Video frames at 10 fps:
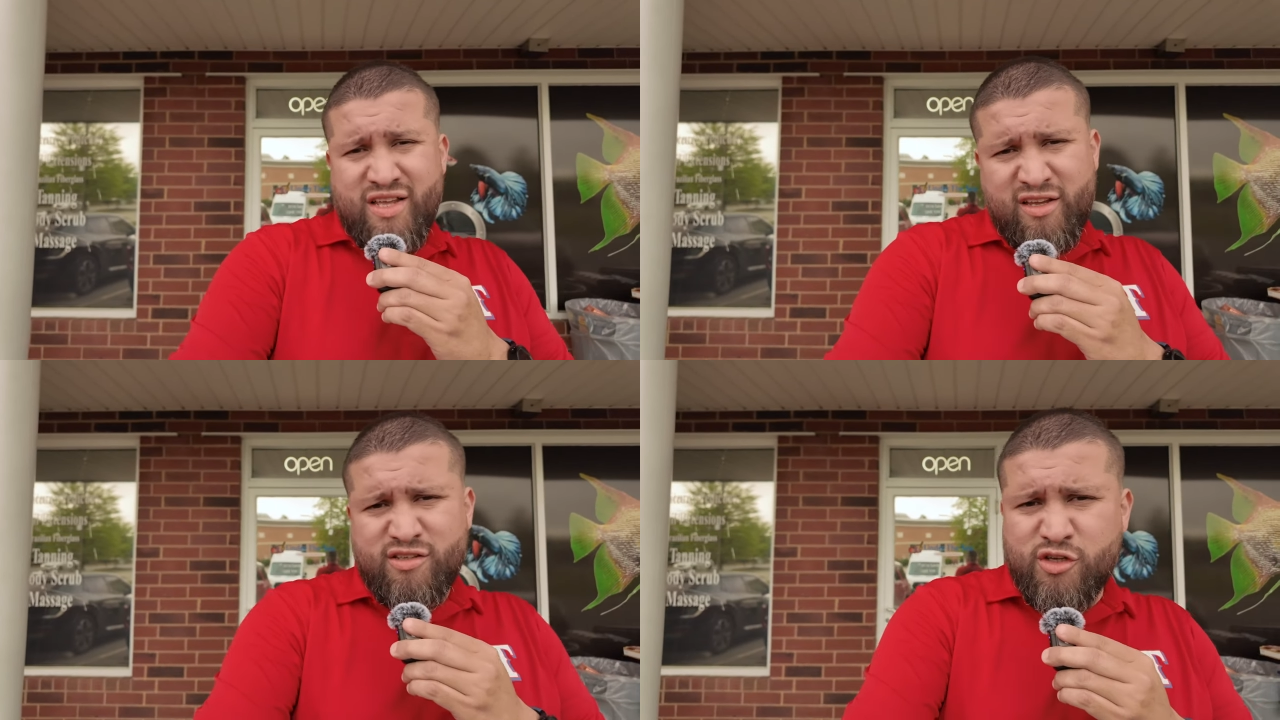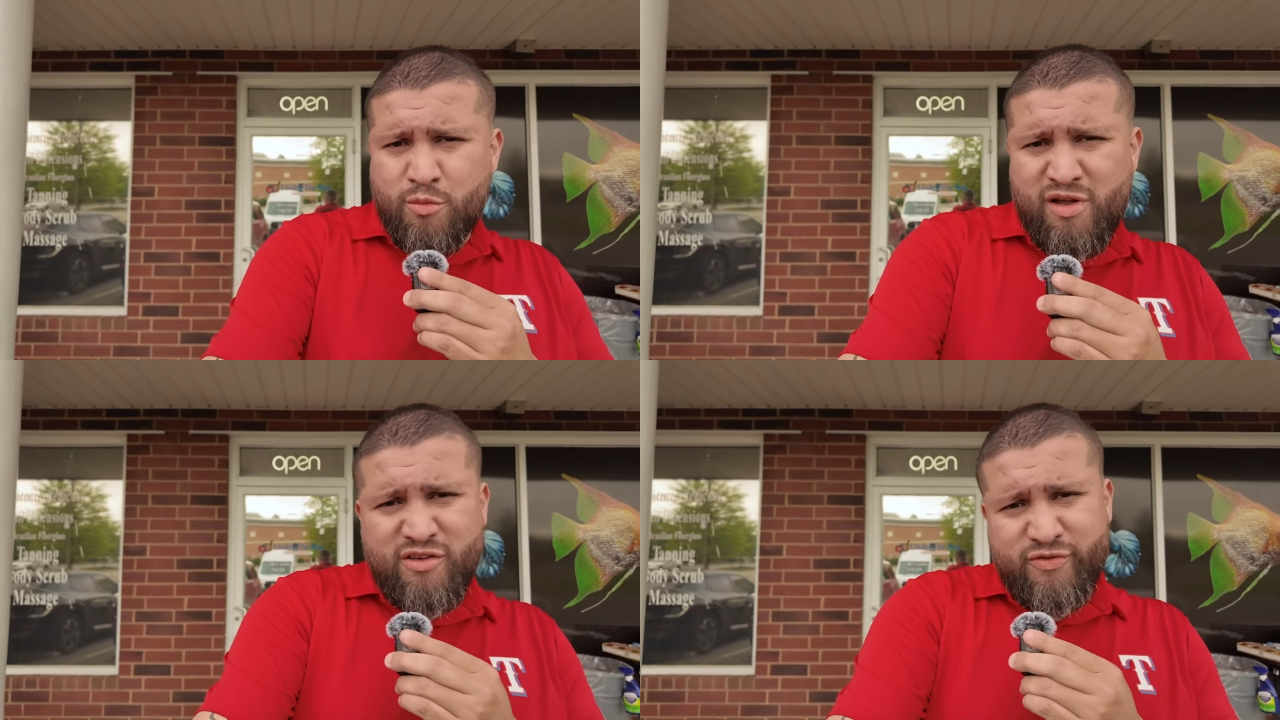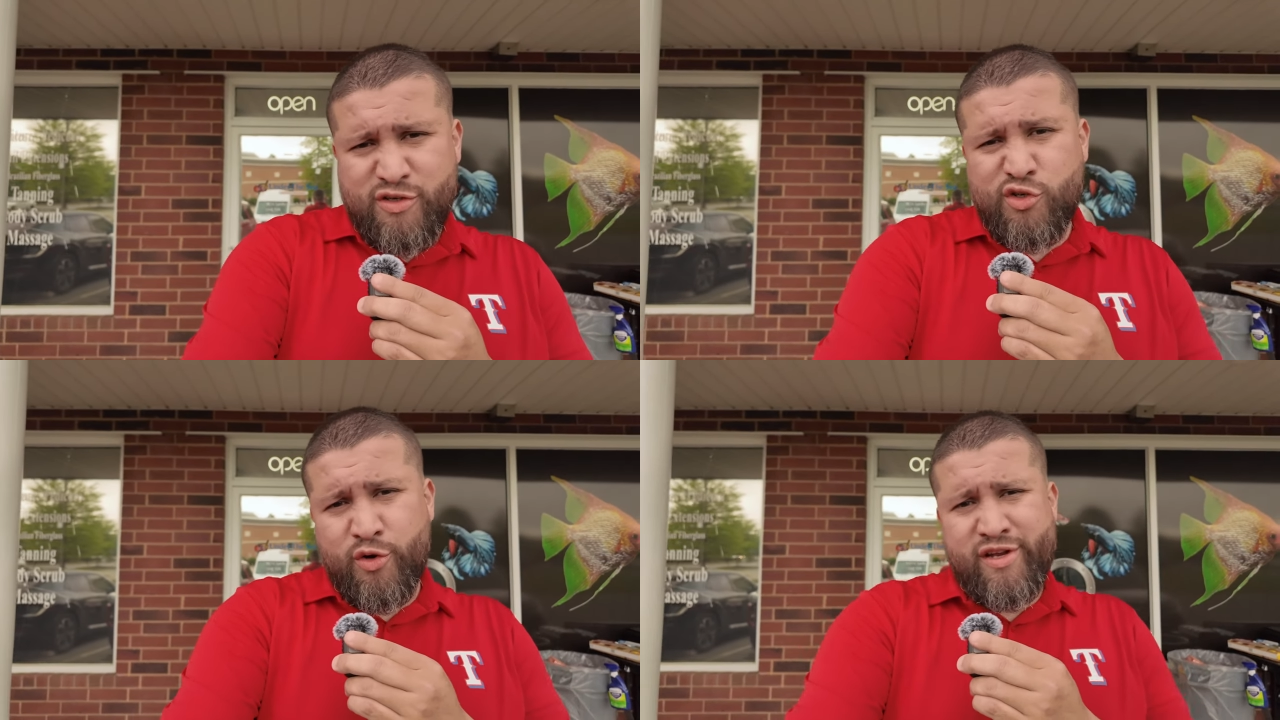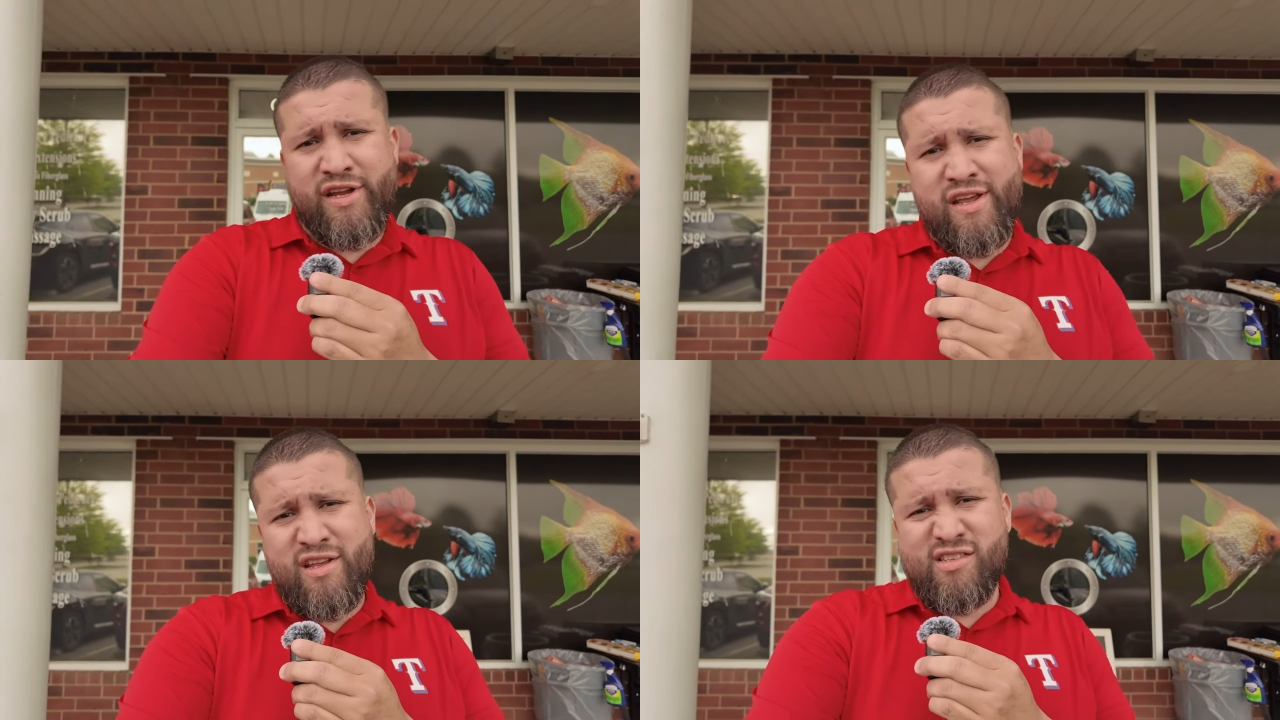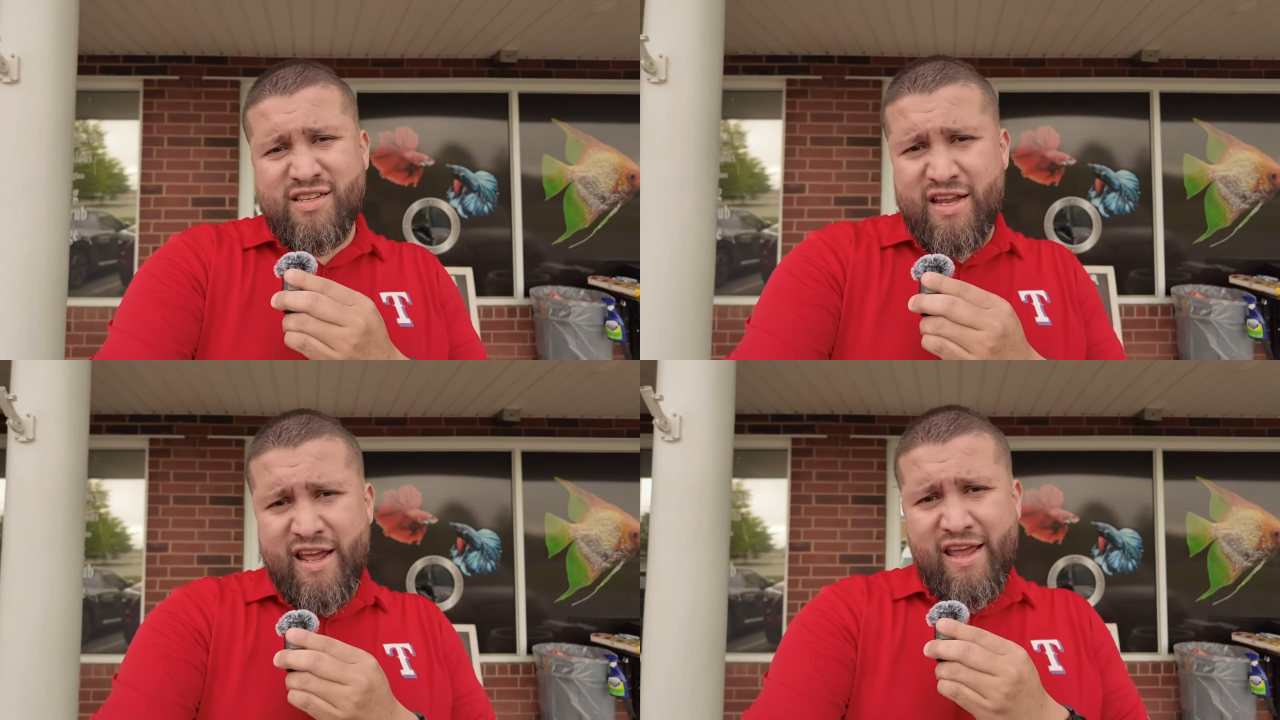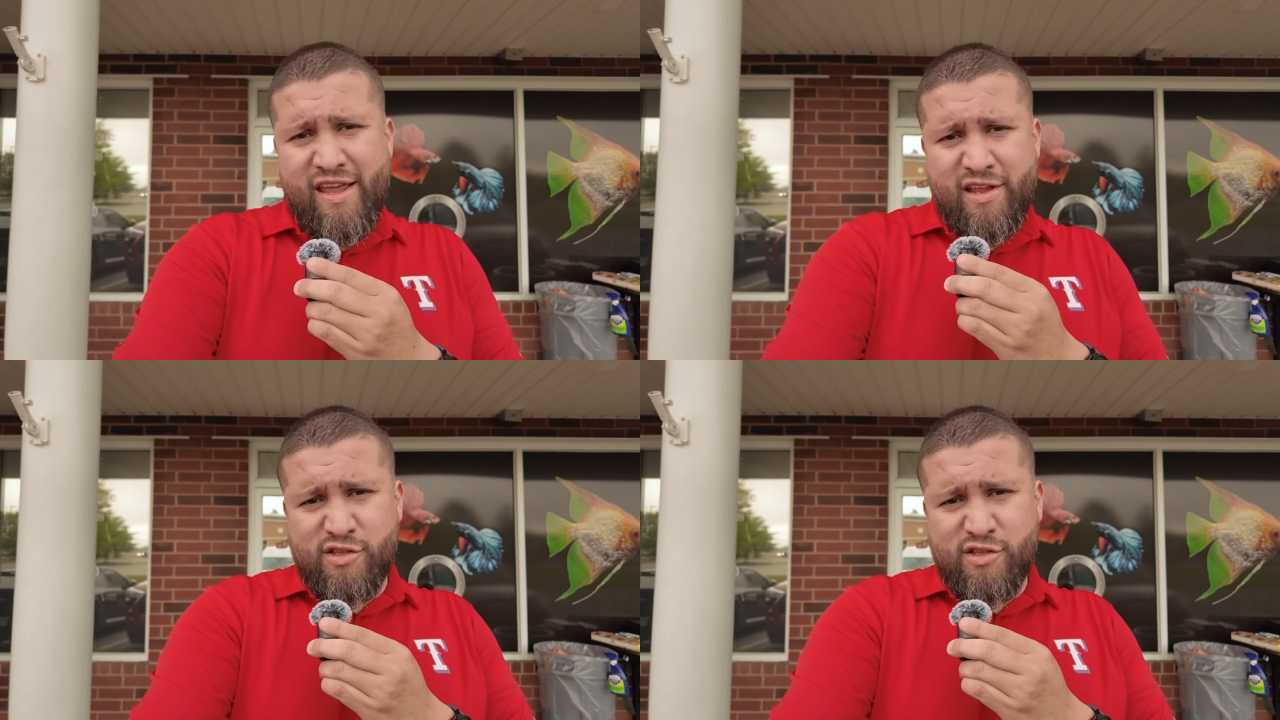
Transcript: Thank you so much for joining in today